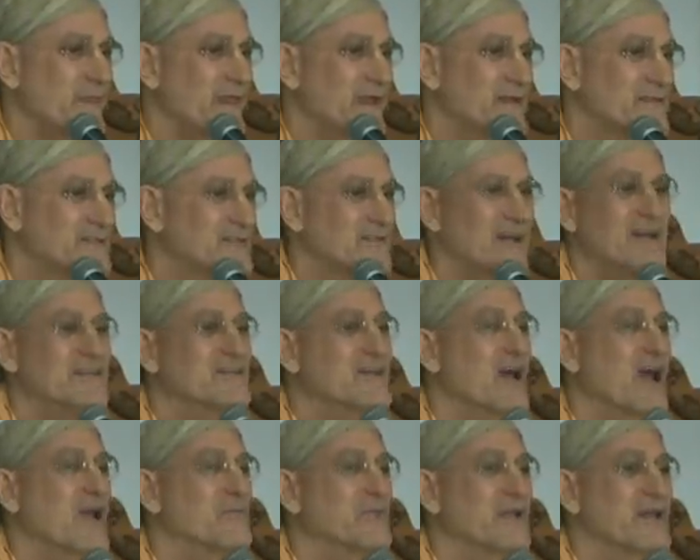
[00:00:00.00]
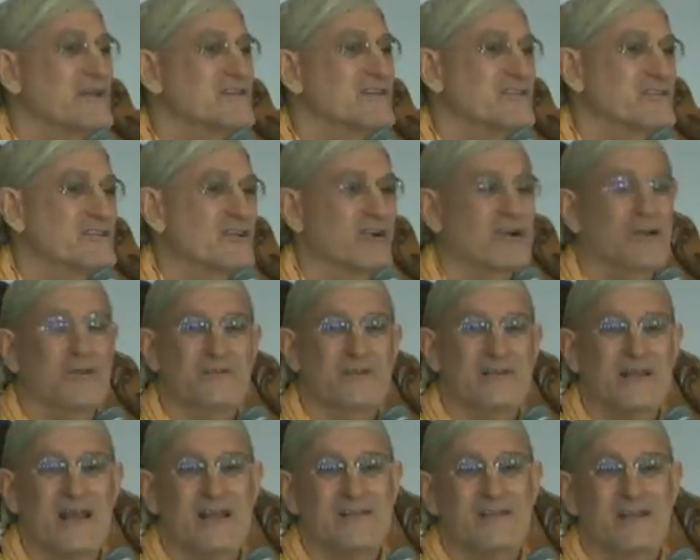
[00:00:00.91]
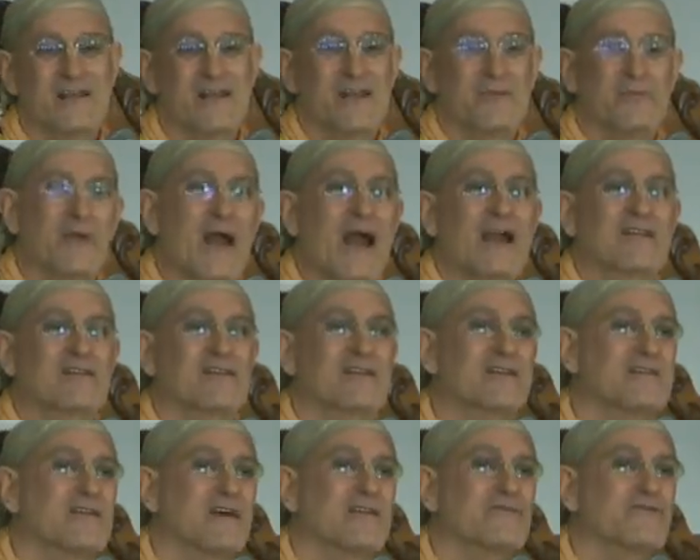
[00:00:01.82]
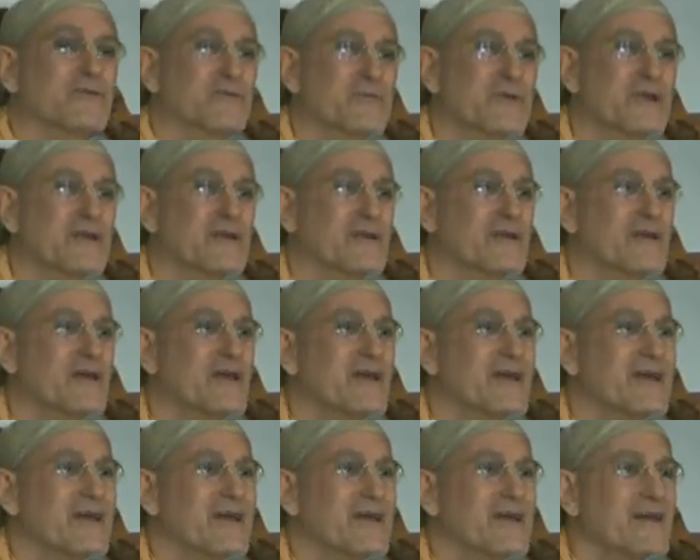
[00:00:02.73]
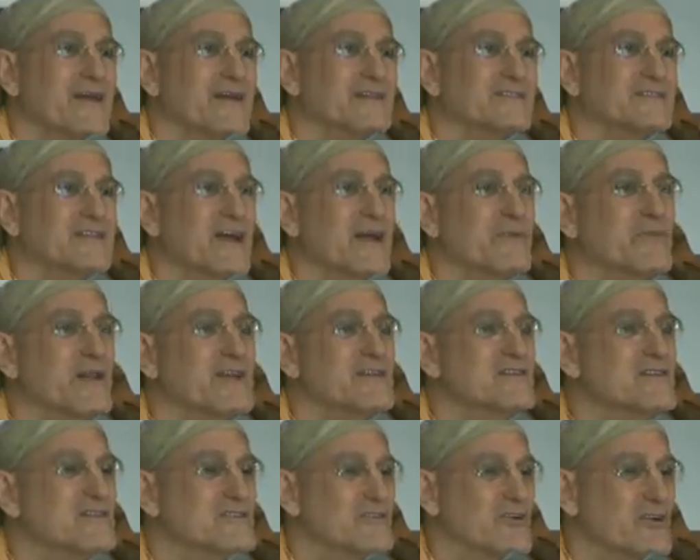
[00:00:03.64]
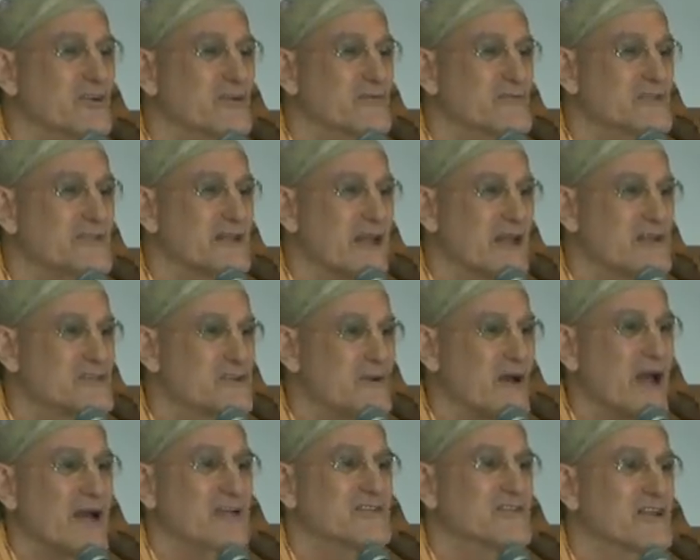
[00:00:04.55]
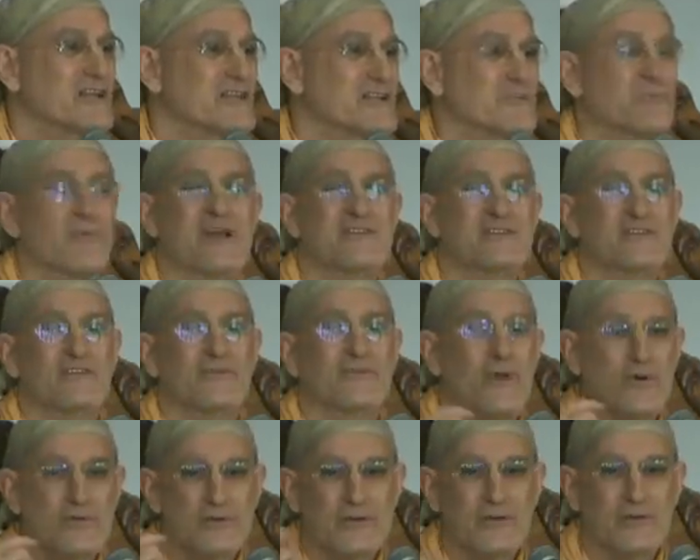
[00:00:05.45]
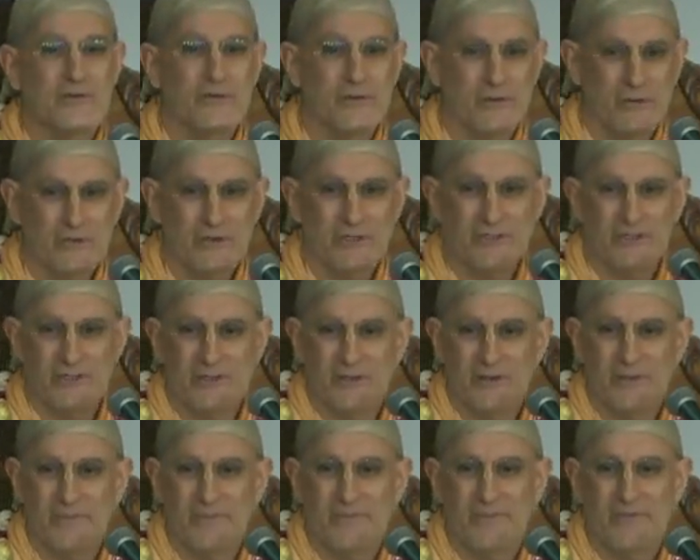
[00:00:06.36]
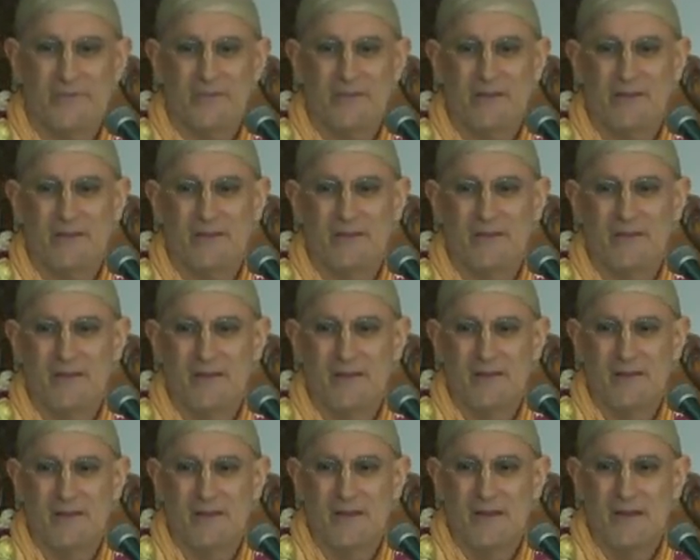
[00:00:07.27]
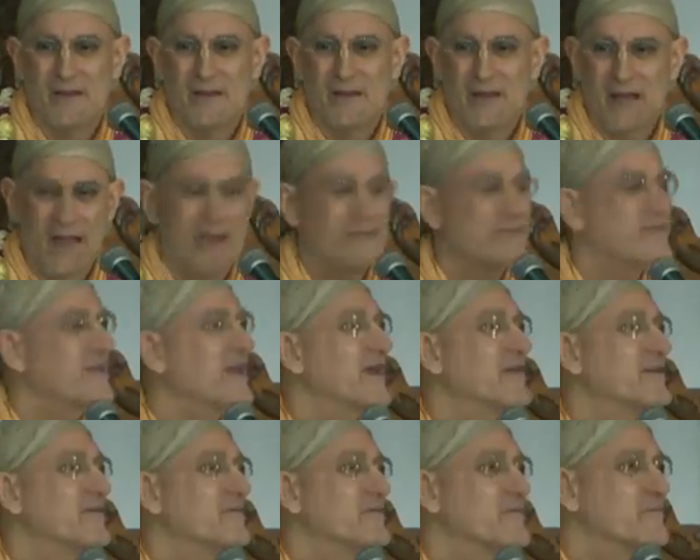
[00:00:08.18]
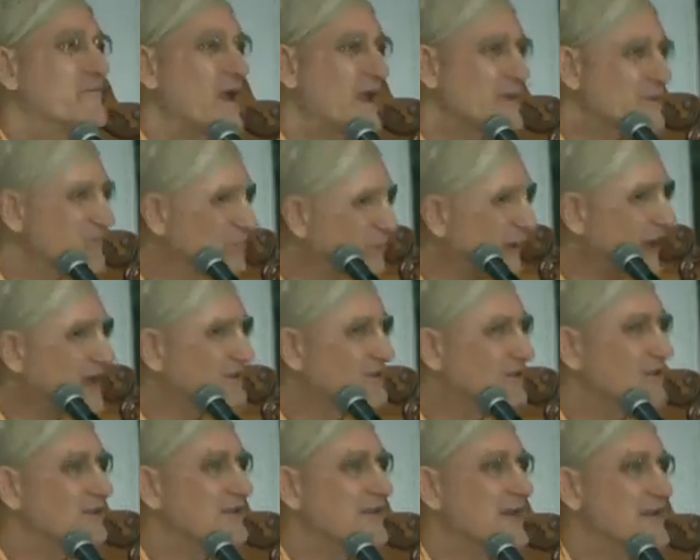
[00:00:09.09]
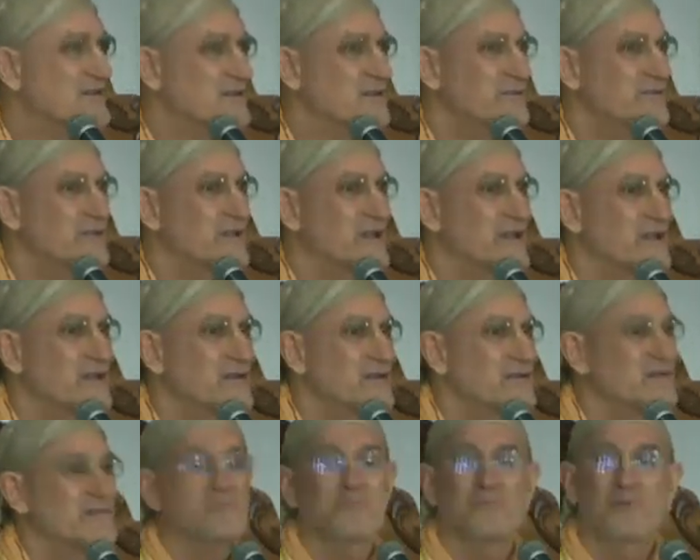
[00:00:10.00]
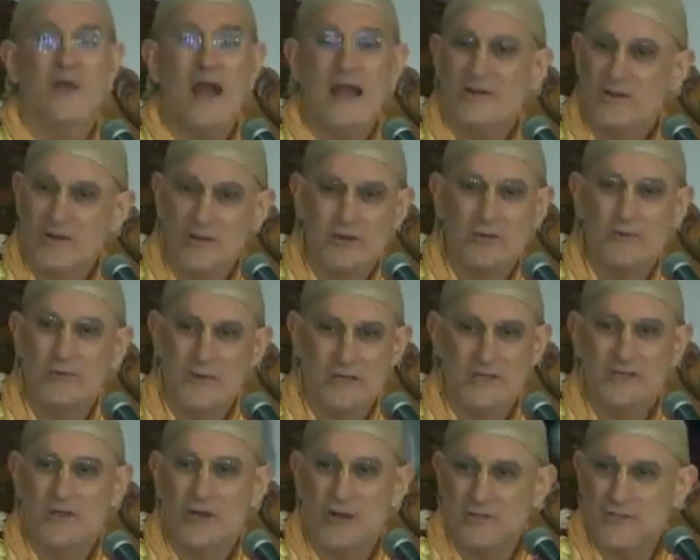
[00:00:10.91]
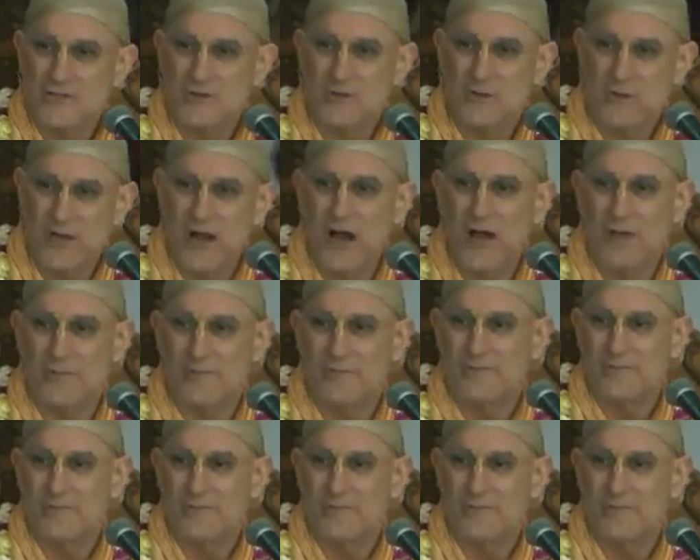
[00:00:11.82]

It's not time, place, and circumstance to get it practically done for me. It's time, place, and circumstance to actually express devotion for Krishna. And then by the practical activity, practical results will come.